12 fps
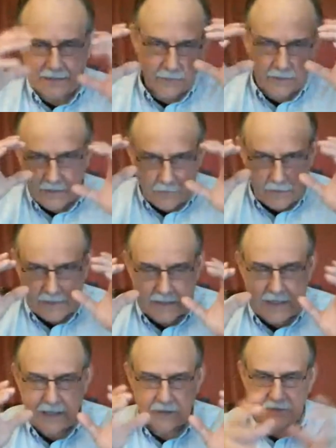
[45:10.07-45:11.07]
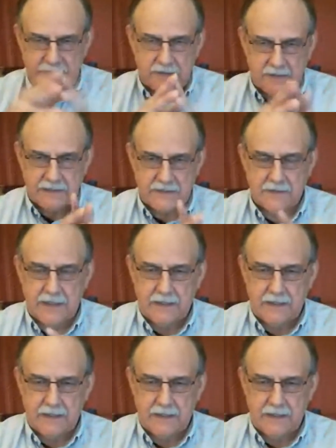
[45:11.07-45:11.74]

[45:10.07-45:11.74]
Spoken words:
where you wear goggles and things of that